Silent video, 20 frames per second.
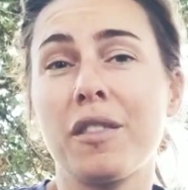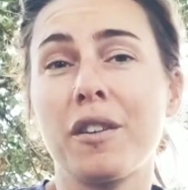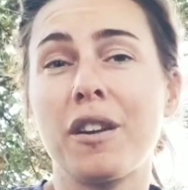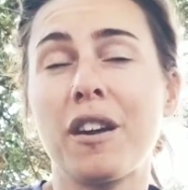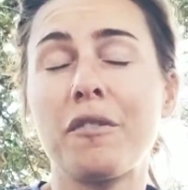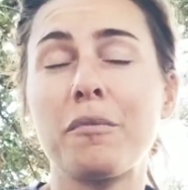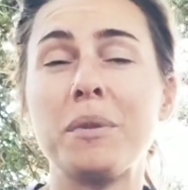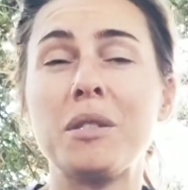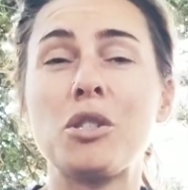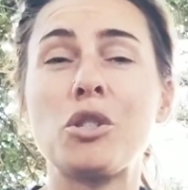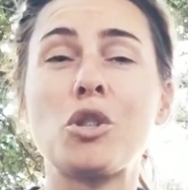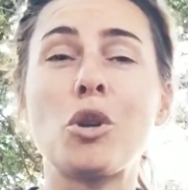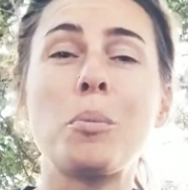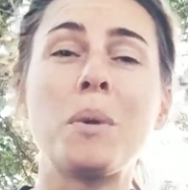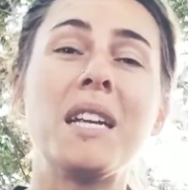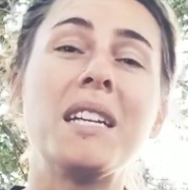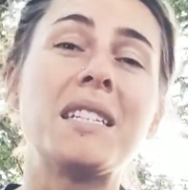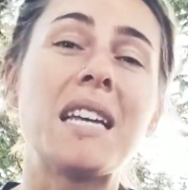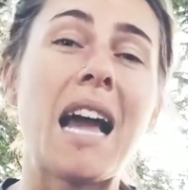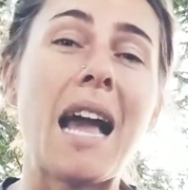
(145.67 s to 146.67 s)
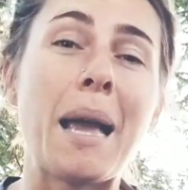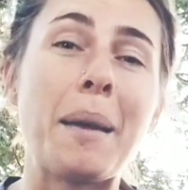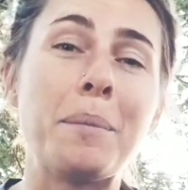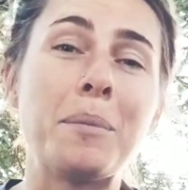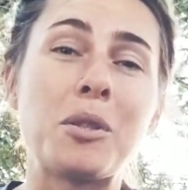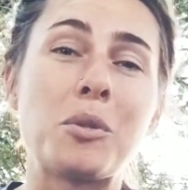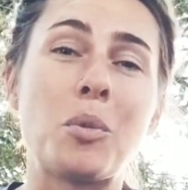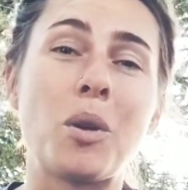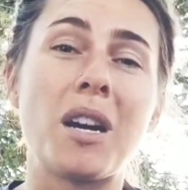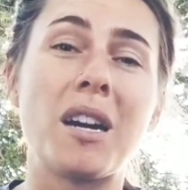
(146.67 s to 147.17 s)
There have been so many
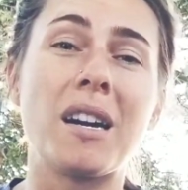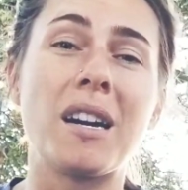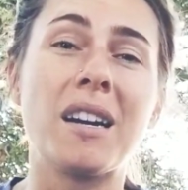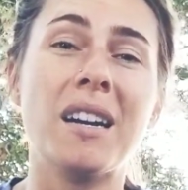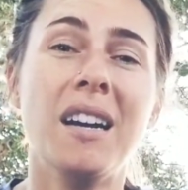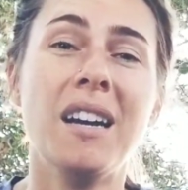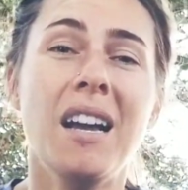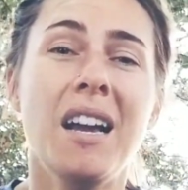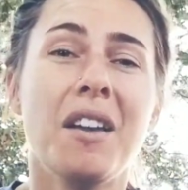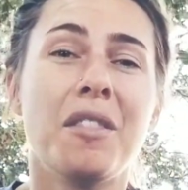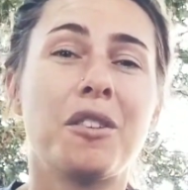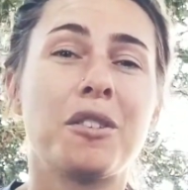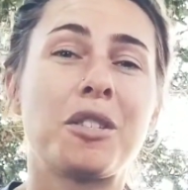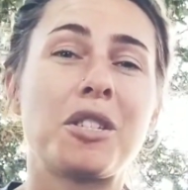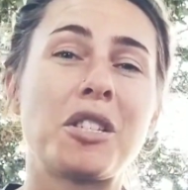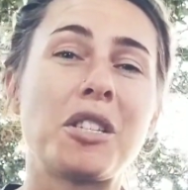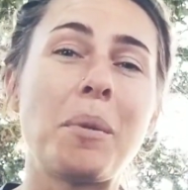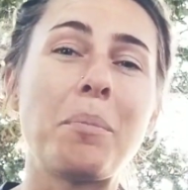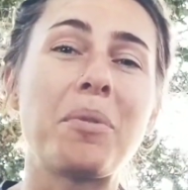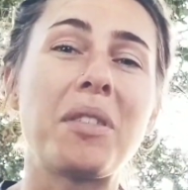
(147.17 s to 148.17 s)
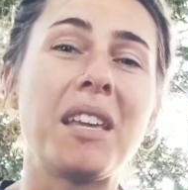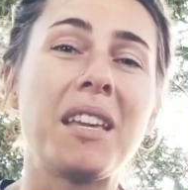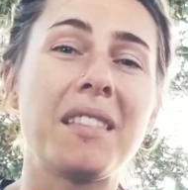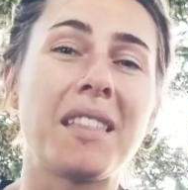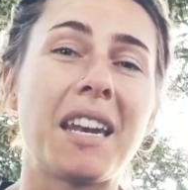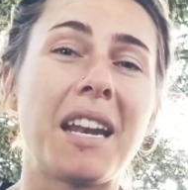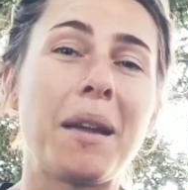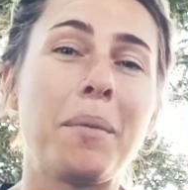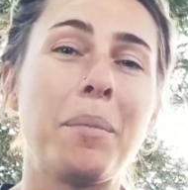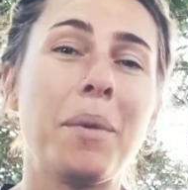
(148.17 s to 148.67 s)
times where there's something
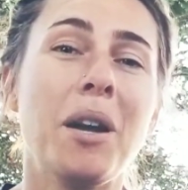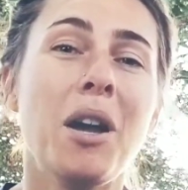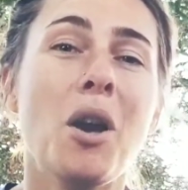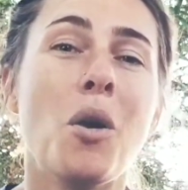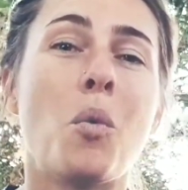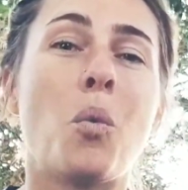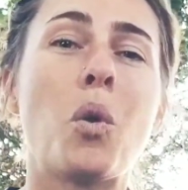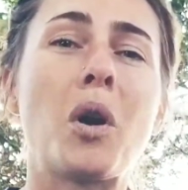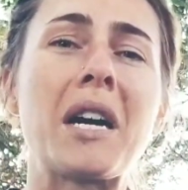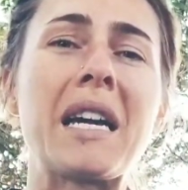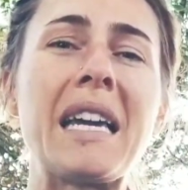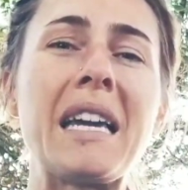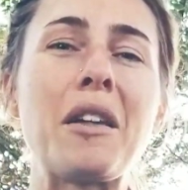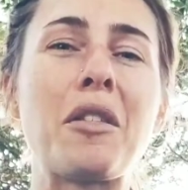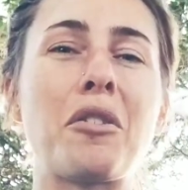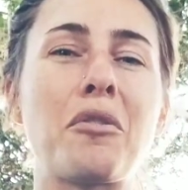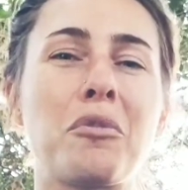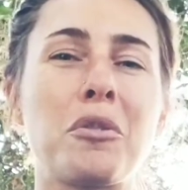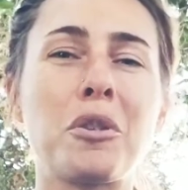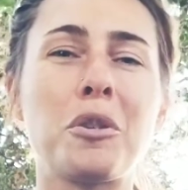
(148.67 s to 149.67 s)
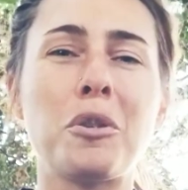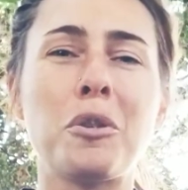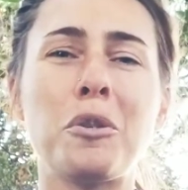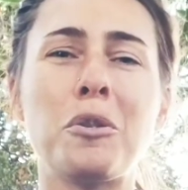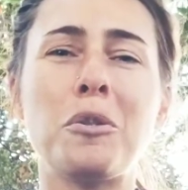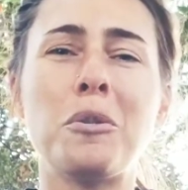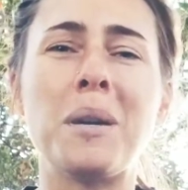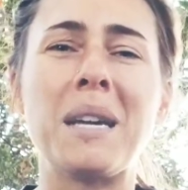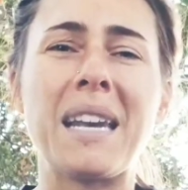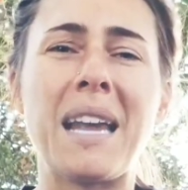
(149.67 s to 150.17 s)
that I'm working
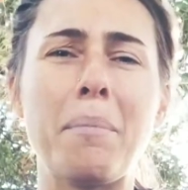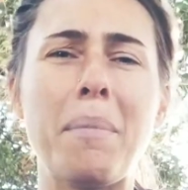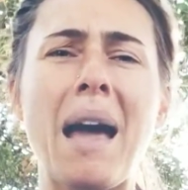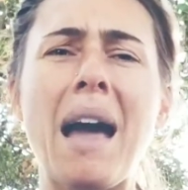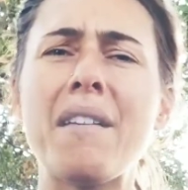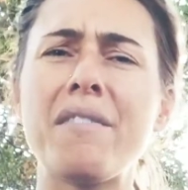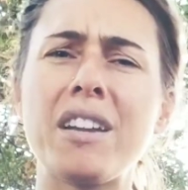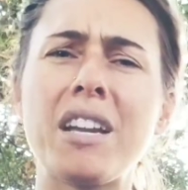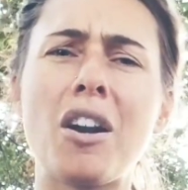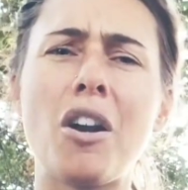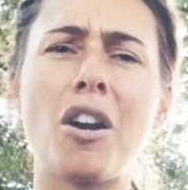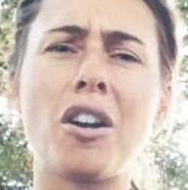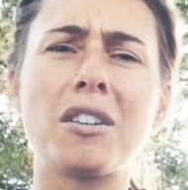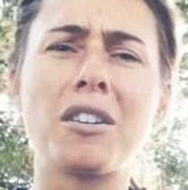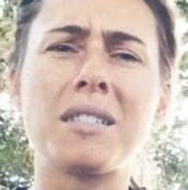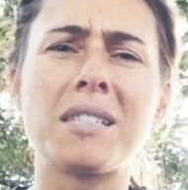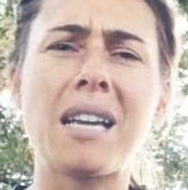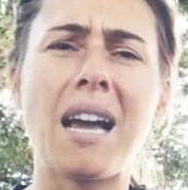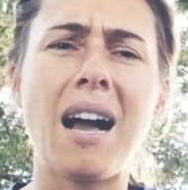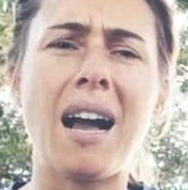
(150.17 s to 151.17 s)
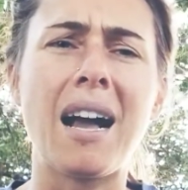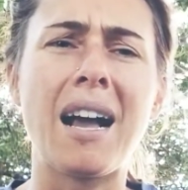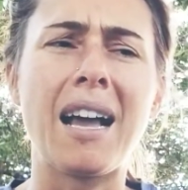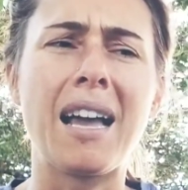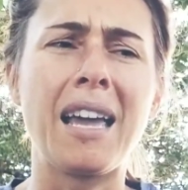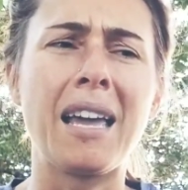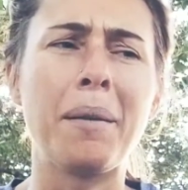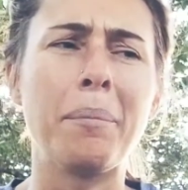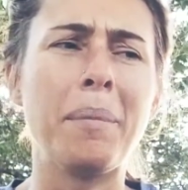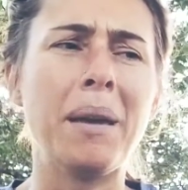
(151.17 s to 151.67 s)
through and I'm having a hard
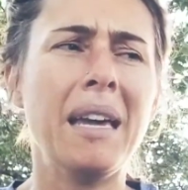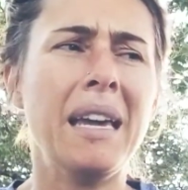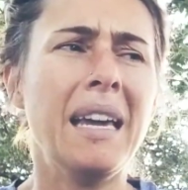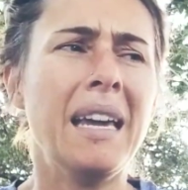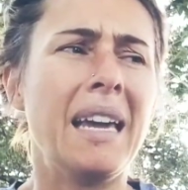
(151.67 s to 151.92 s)
time,